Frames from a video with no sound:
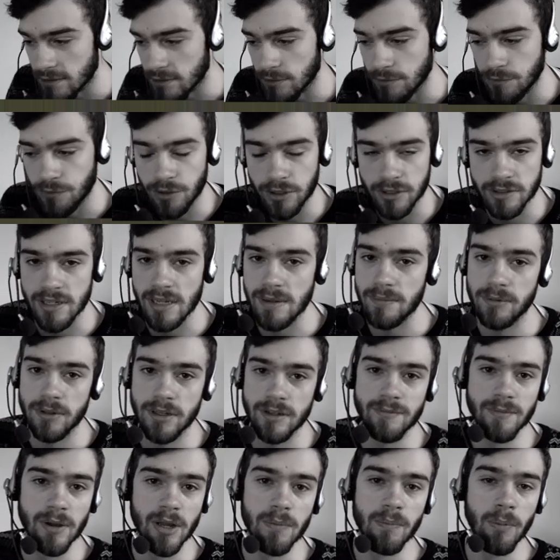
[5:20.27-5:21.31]
So for example,
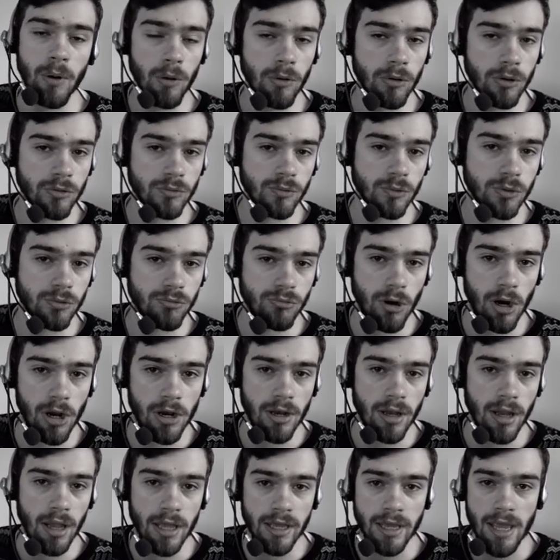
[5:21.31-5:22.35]
if my opponent would
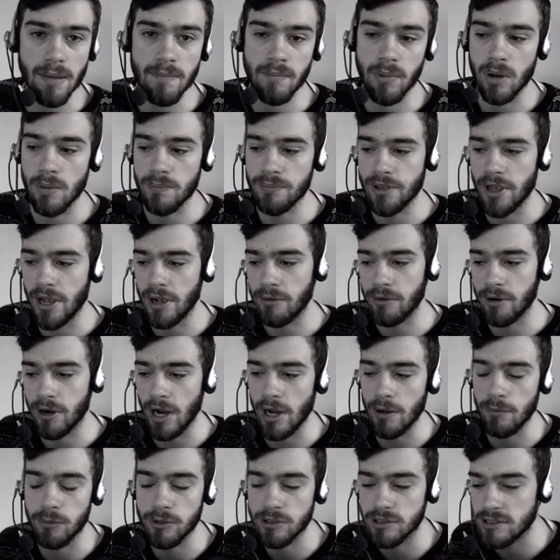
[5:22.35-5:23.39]
run like a bomb tower,
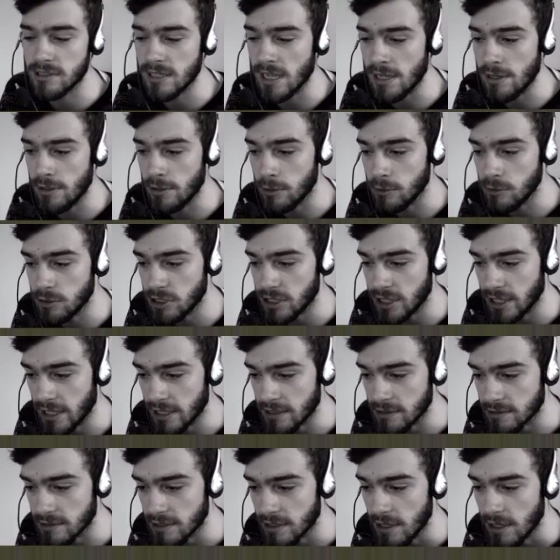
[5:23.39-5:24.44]
I would stand no
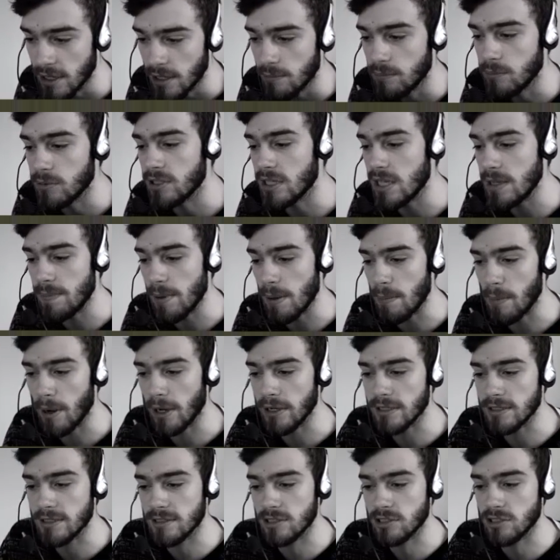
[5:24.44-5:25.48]
chance. But keep in
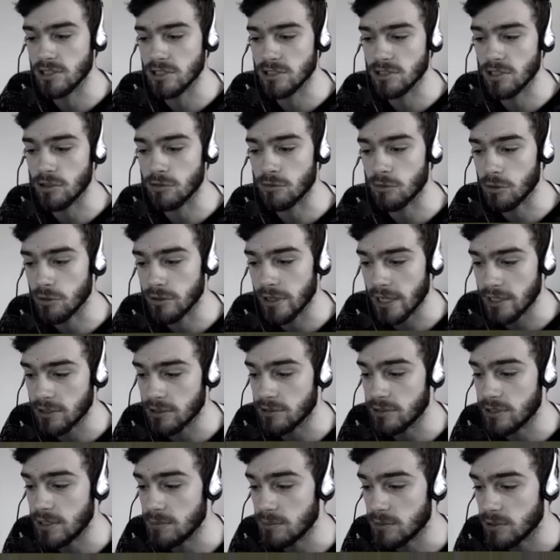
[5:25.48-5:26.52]
mind, this is just a troll deck
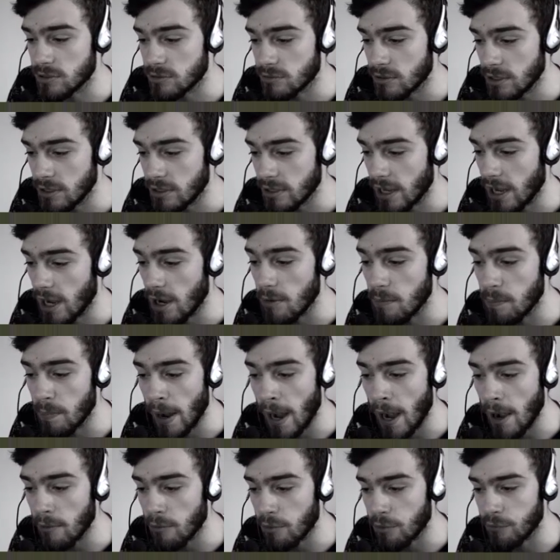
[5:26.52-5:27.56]
to demonstrate how
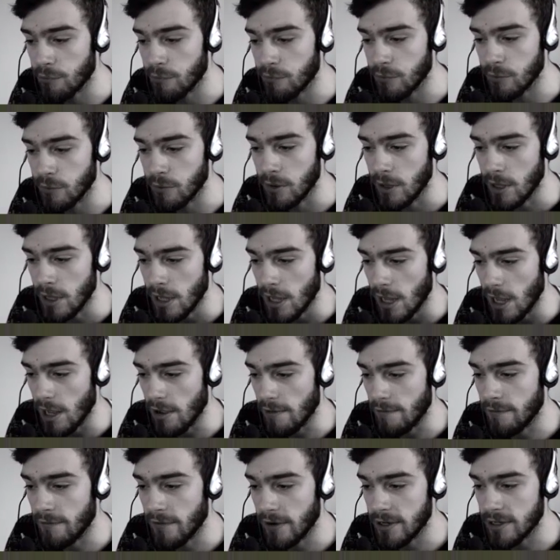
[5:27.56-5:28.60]
powerful
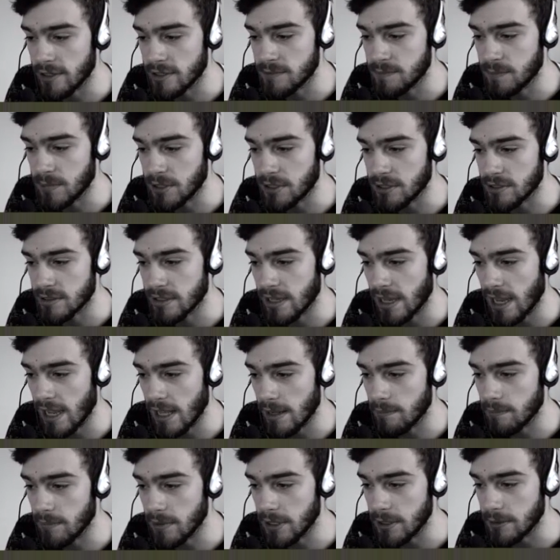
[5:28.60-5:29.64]
fire spirits
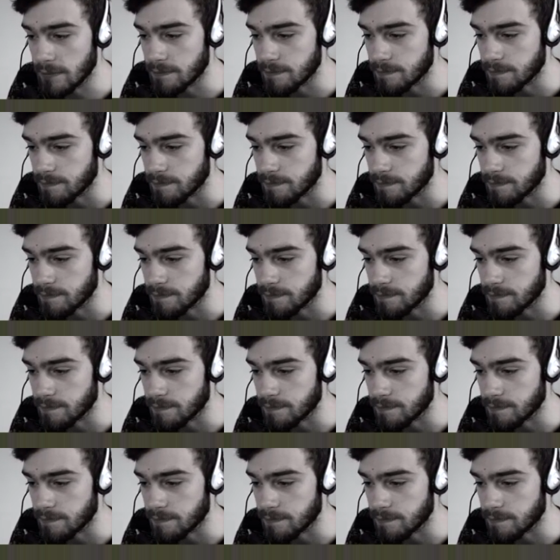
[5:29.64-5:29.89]
can be.